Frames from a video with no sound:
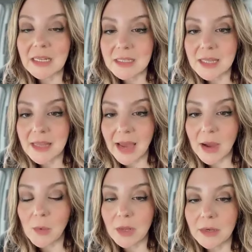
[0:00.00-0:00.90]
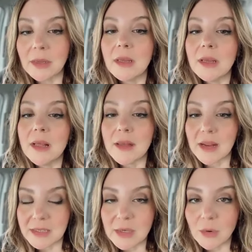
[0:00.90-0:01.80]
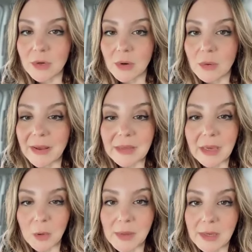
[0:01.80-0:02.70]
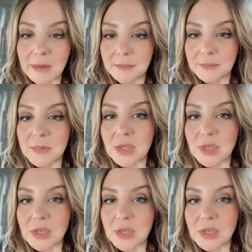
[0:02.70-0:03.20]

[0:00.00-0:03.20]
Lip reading: and it's that one that has the audio about the care plan.